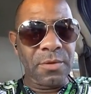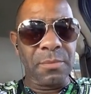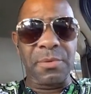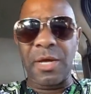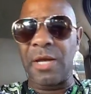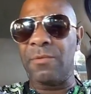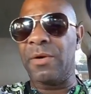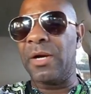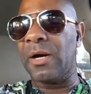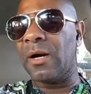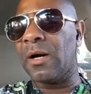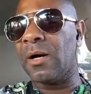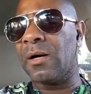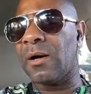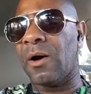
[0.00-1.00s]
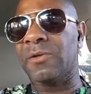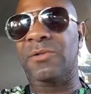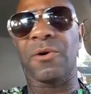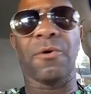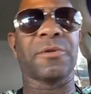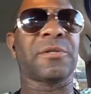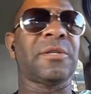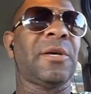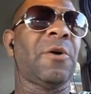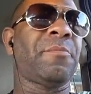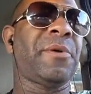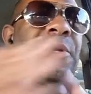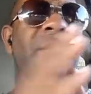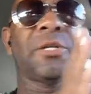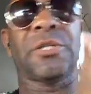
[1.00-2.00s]
But anyway, uh, also go to the
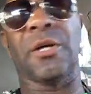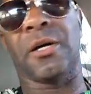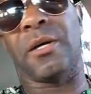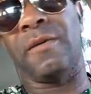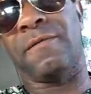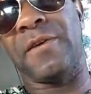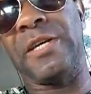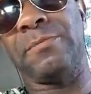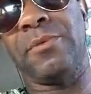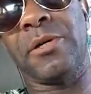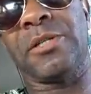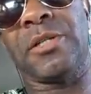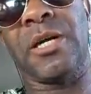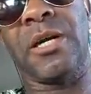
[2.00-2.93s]
Opinion Junkie Facebook